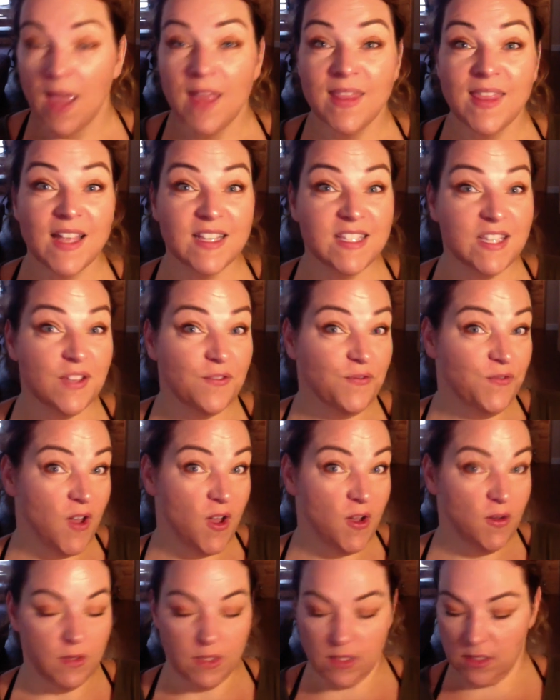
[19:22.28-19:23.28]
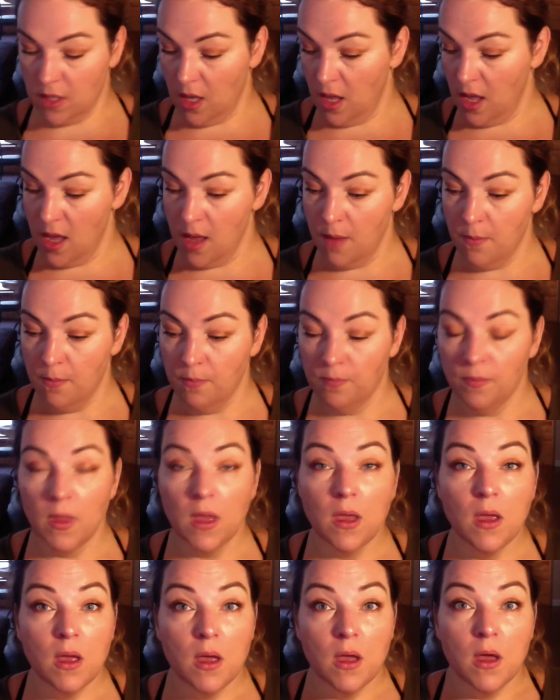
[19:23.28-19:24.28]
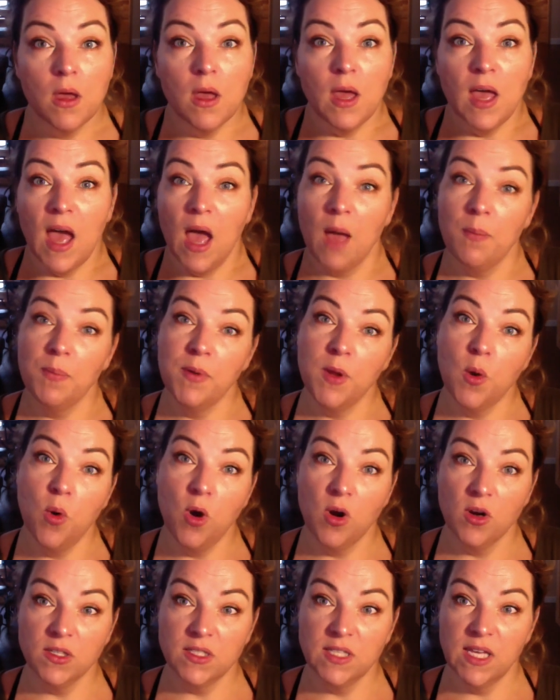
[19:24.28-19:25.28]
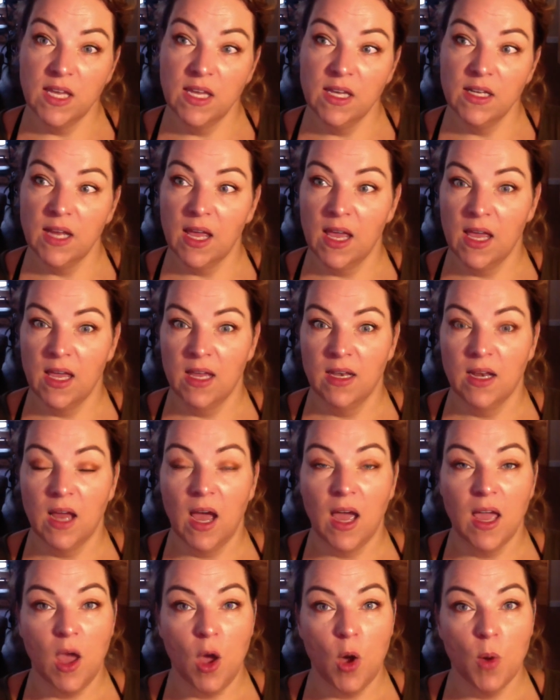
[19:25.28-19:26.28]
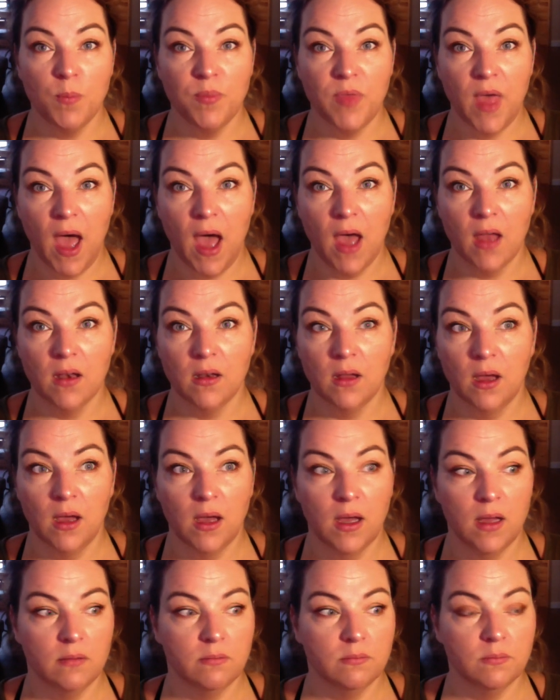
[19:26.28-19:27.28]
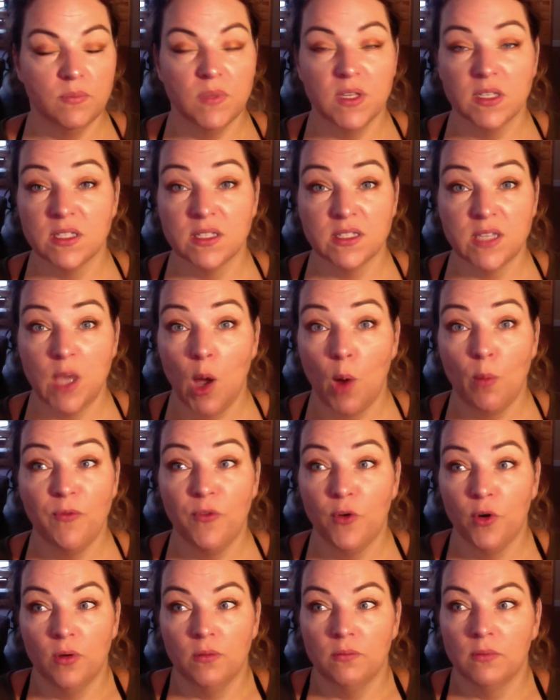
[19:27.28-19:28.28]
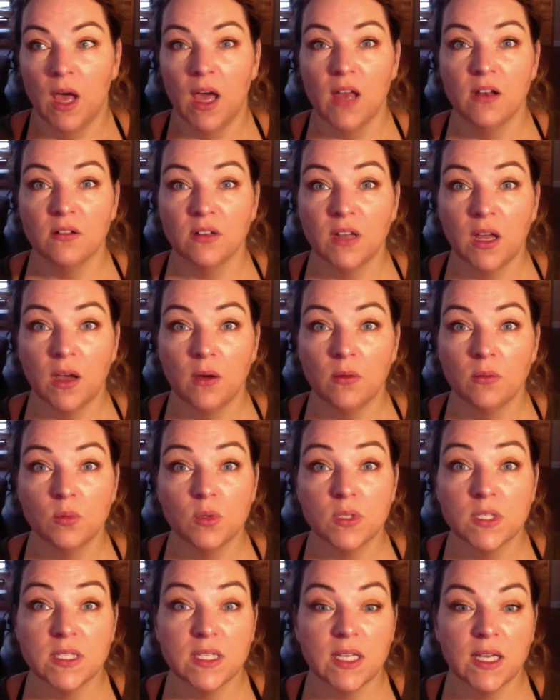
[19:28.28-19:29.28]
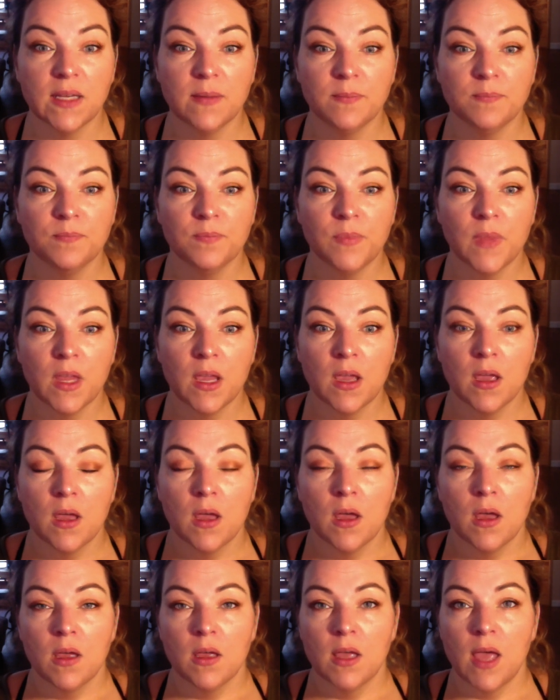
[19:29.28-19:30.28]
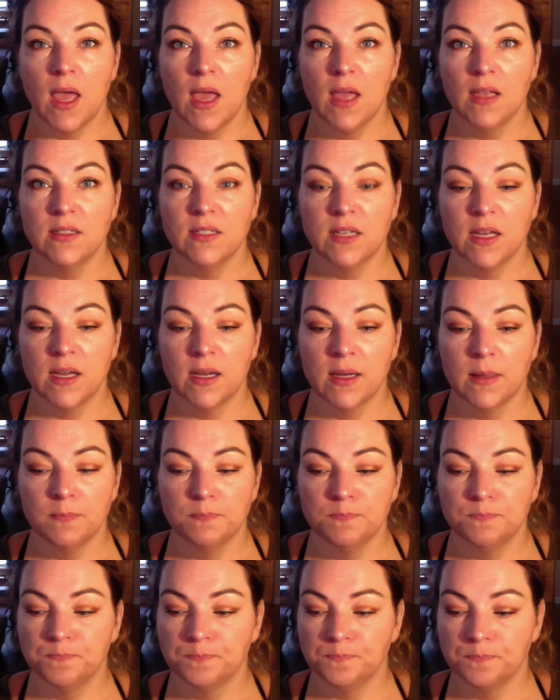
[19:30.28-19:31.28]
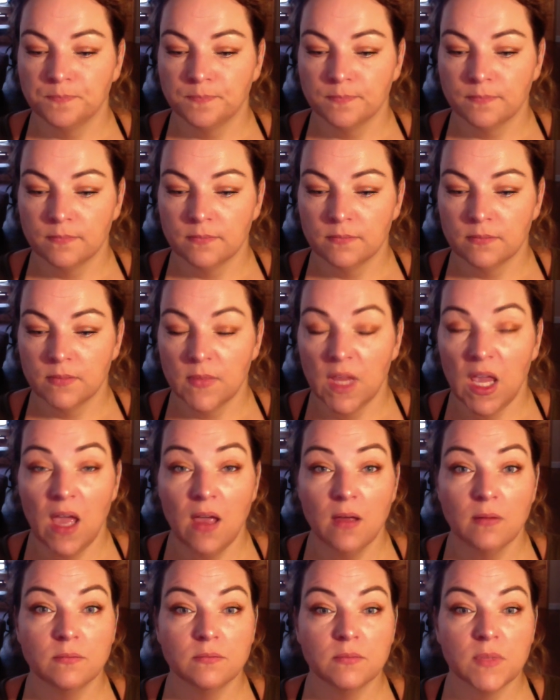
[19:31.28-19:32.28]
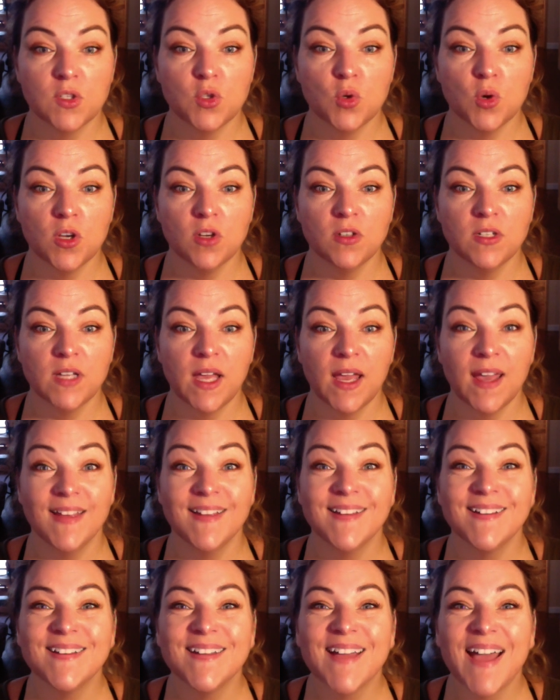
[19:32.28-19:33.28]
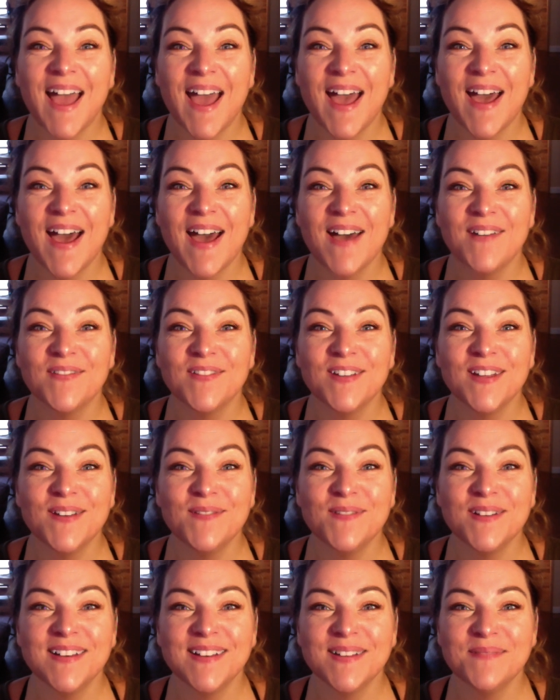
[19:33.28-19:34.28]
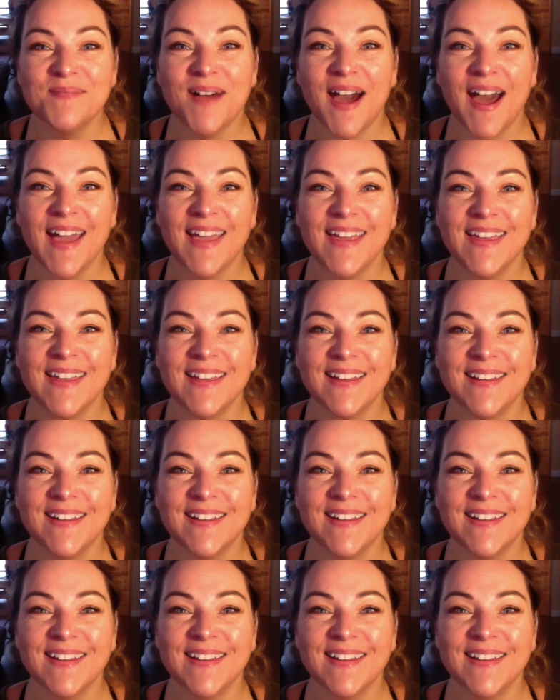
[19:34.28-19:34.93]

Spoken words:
That's it, folks. Happy quarantine, and I hope that this is helpful. I don't know. We'll see. And, yeah, enjoy your day. Have a good one. Bye.